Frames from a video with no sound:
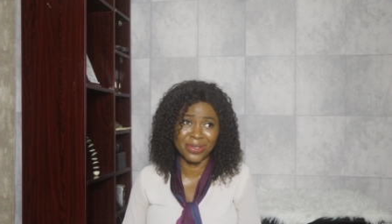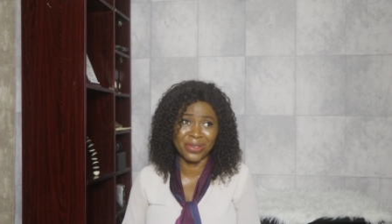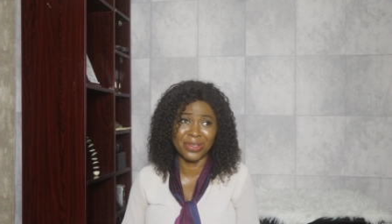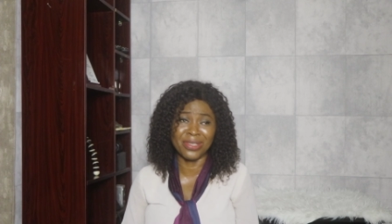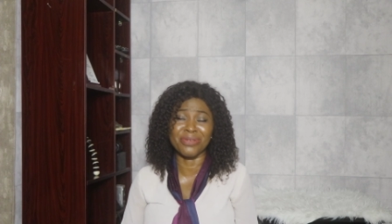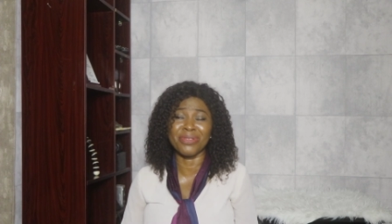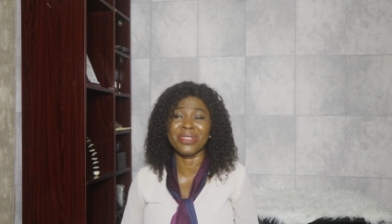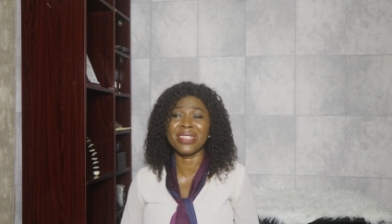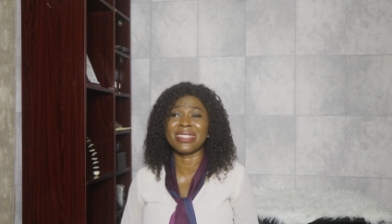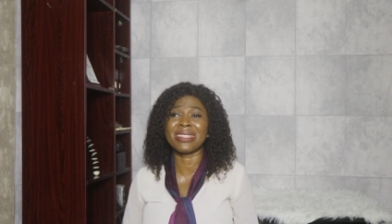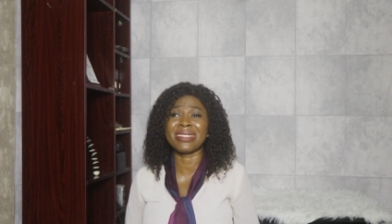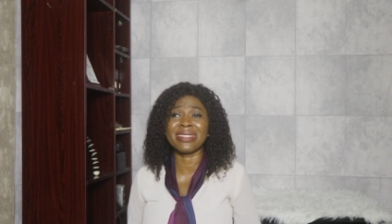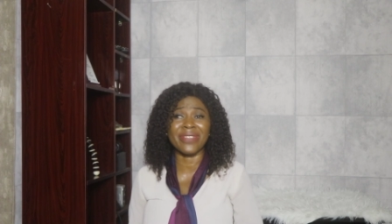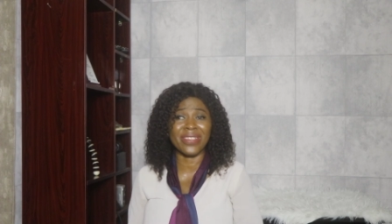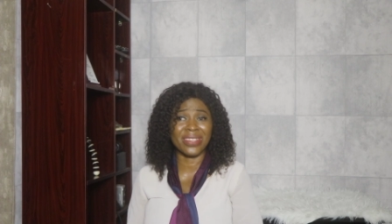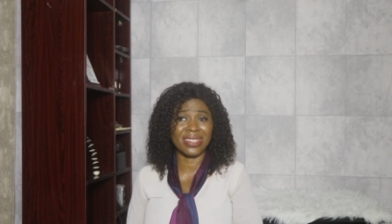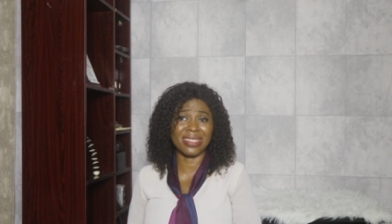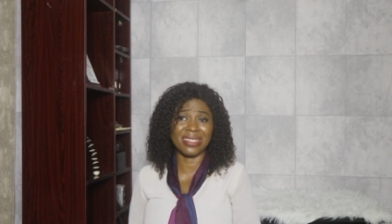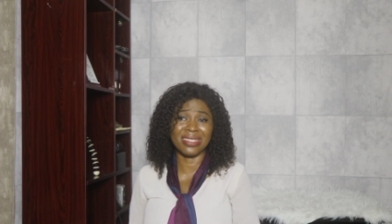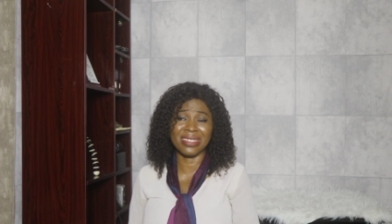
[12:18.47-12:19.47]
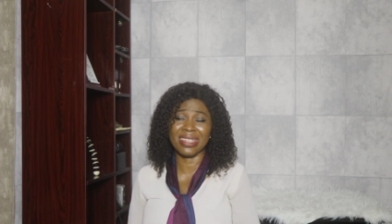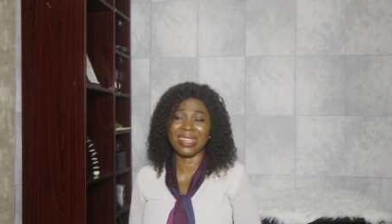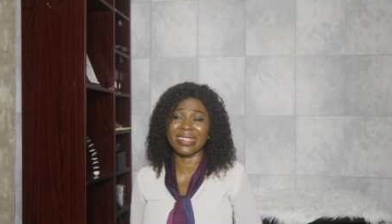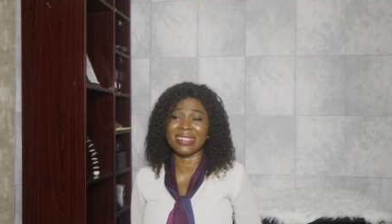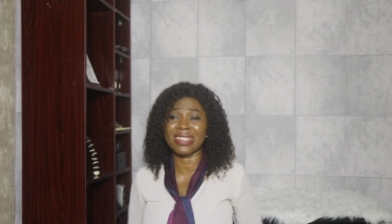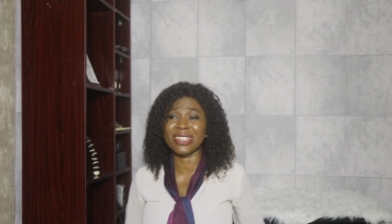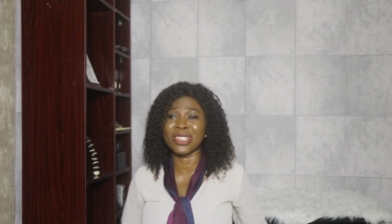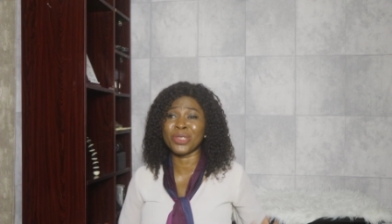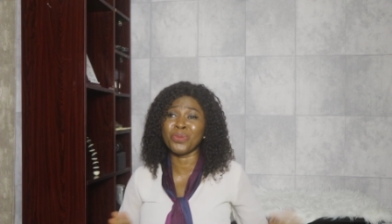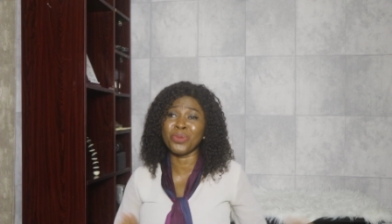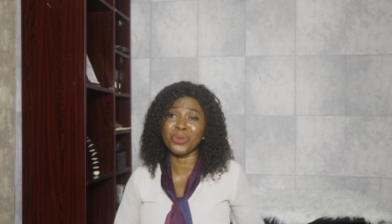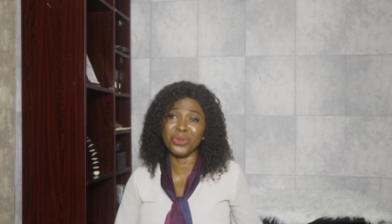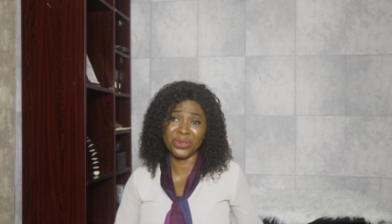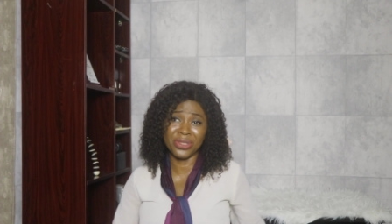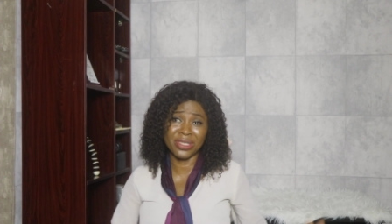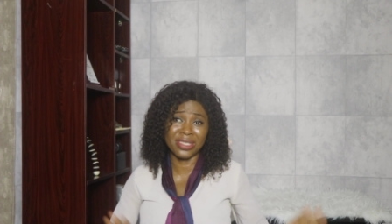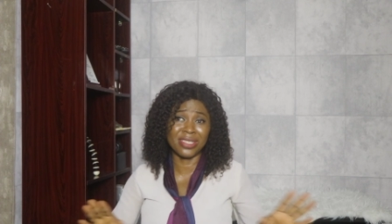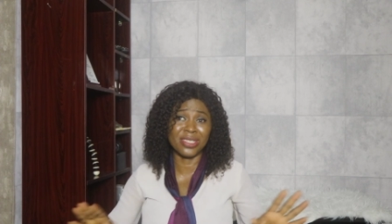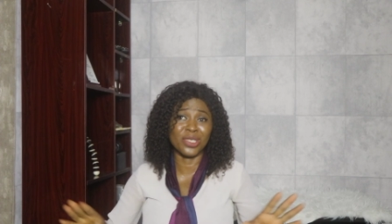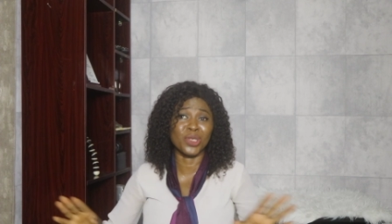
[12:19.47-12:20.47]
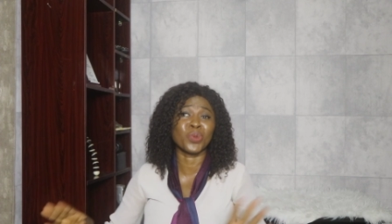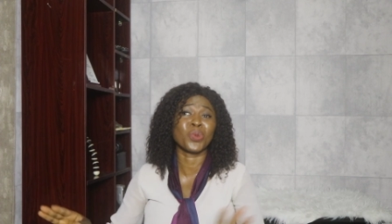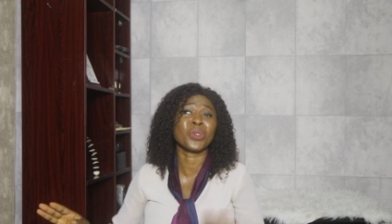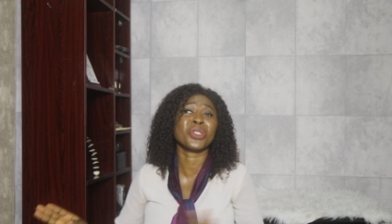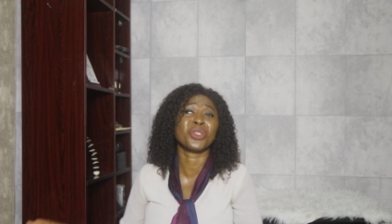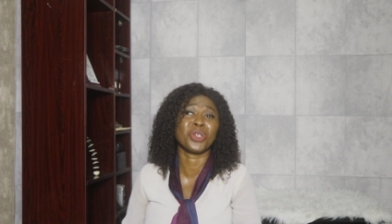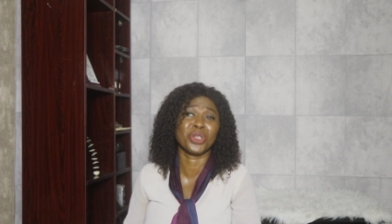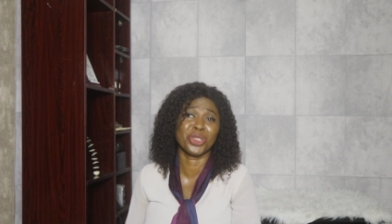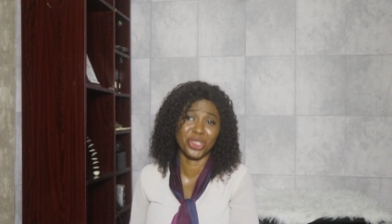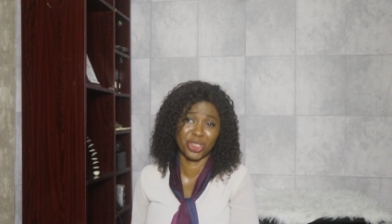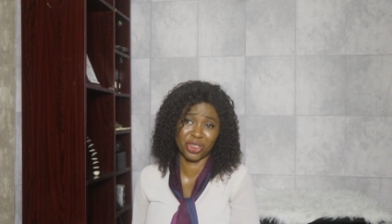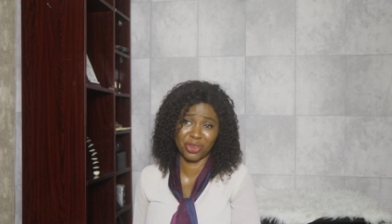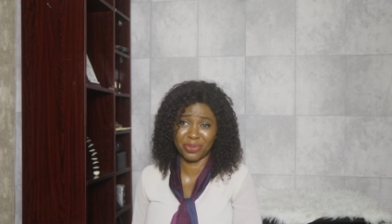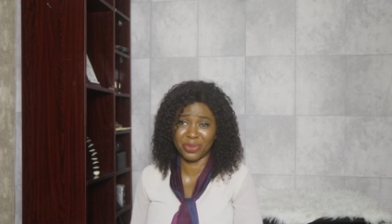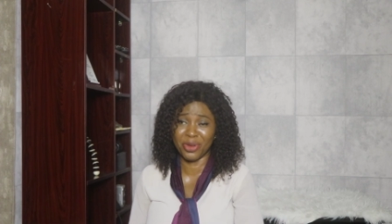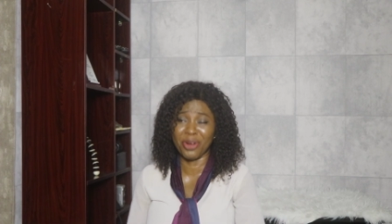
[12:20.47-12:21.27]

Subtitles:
Because really, this fantasy night exposed the situationship